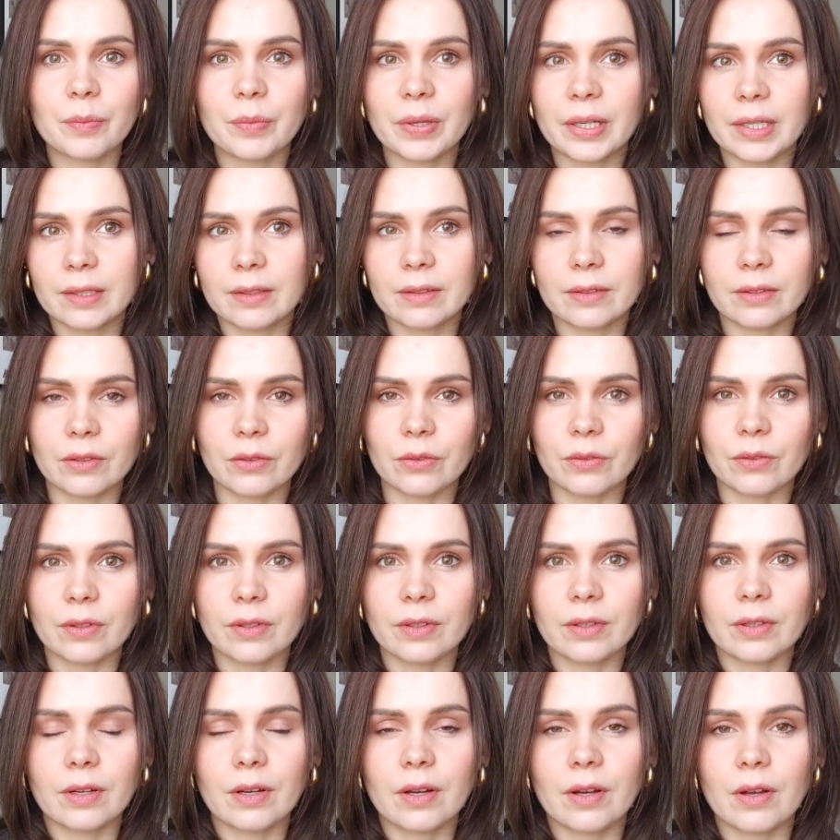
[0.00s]
pattern
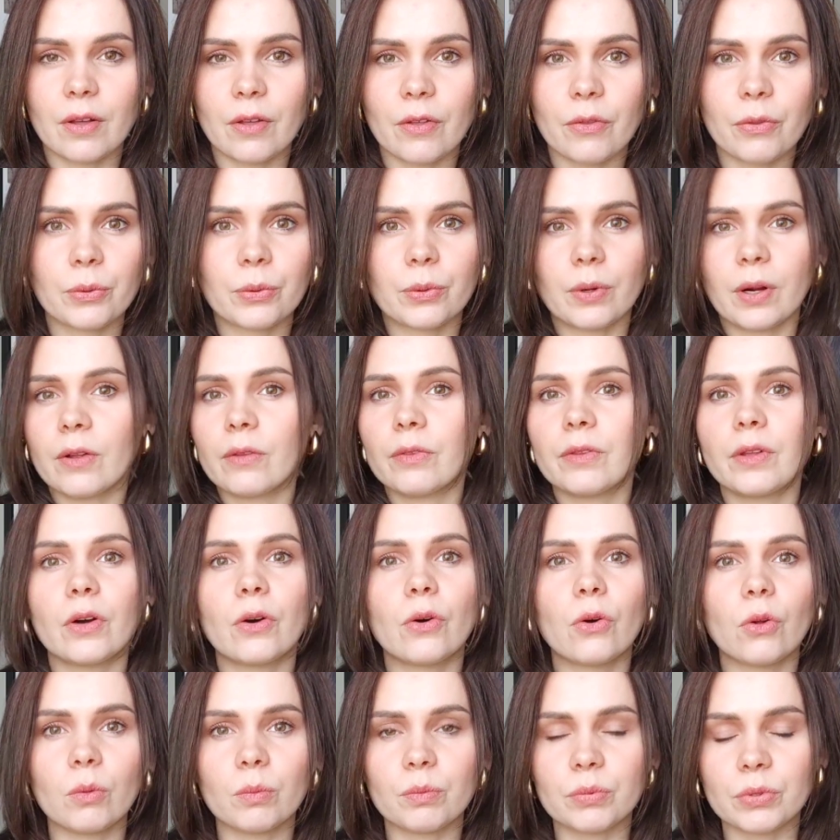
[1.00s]
throughout the
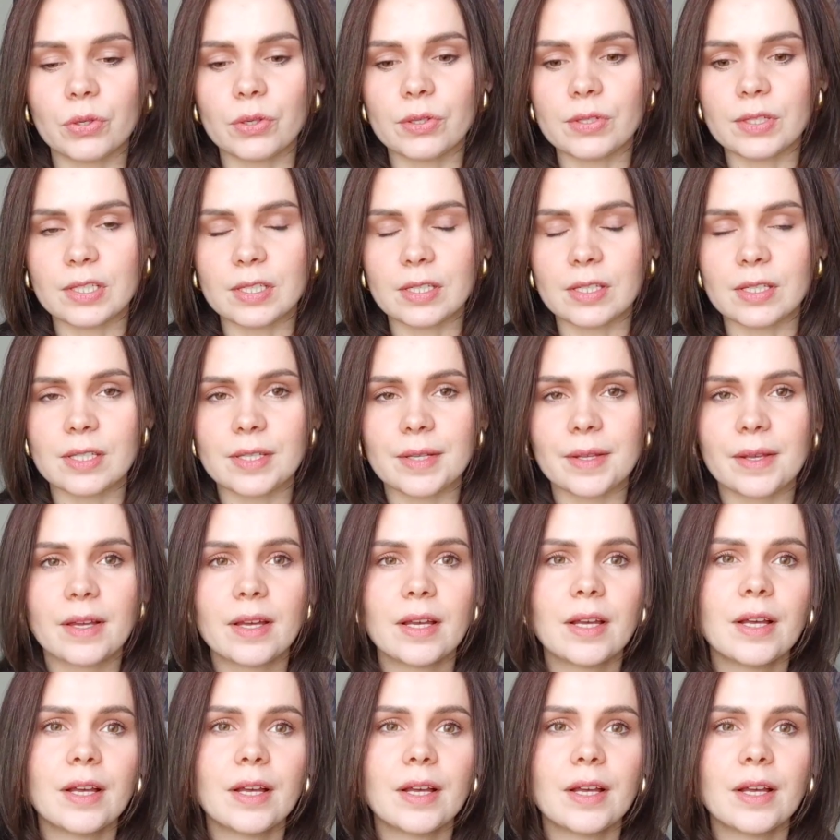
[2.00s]
whole process.